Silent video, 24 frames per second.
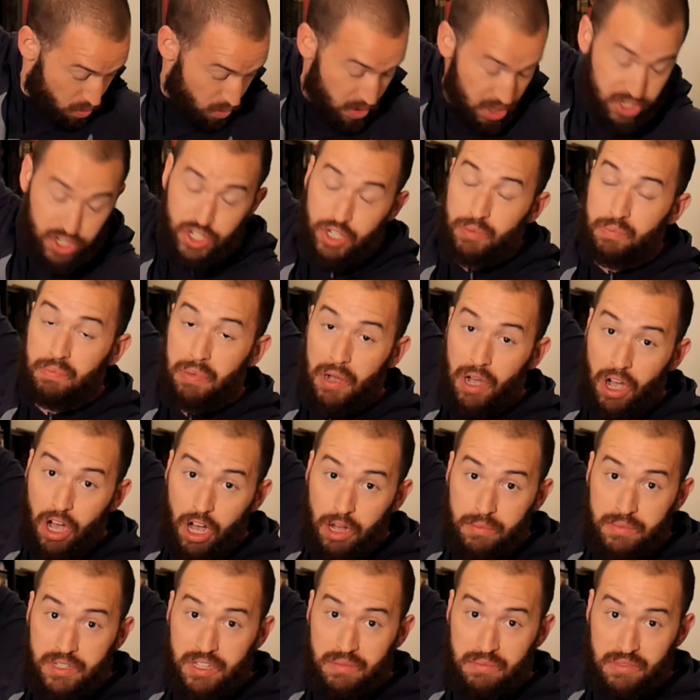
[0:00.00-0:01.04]
want your
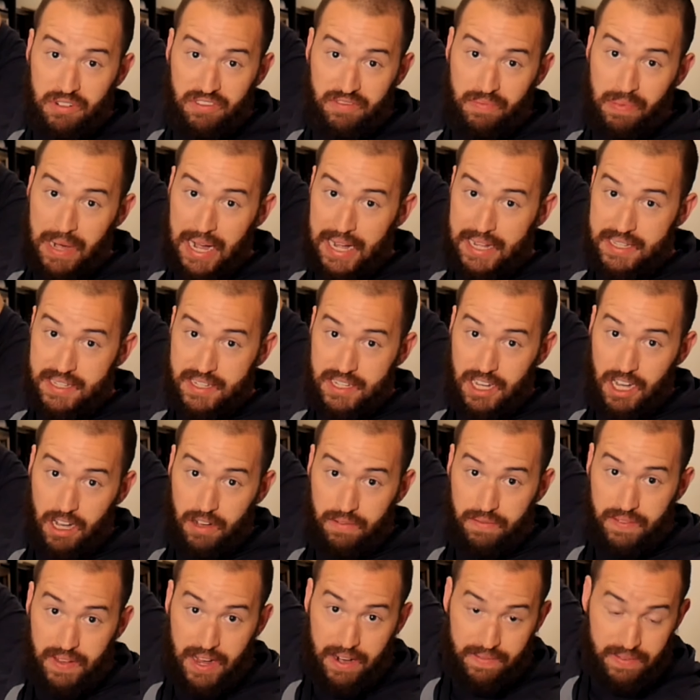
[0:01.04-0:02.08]
palm to move by
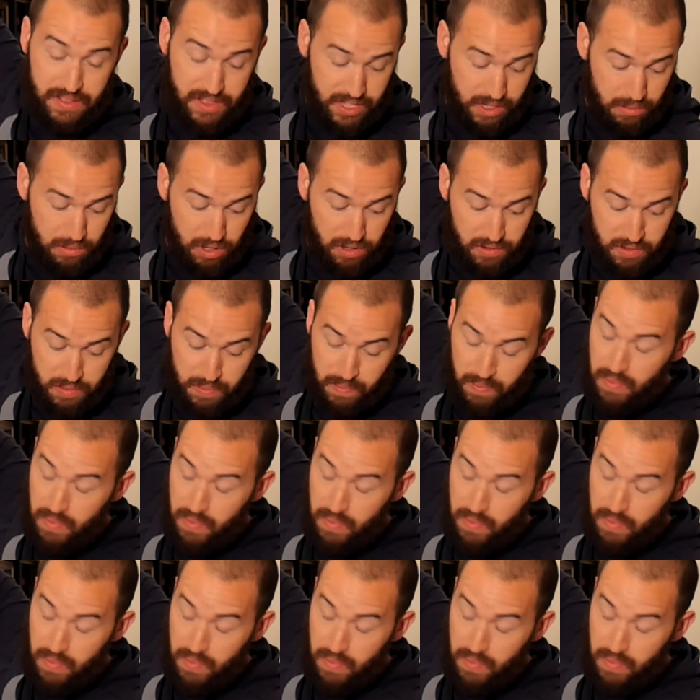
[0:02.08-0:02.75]
itself. Everything moves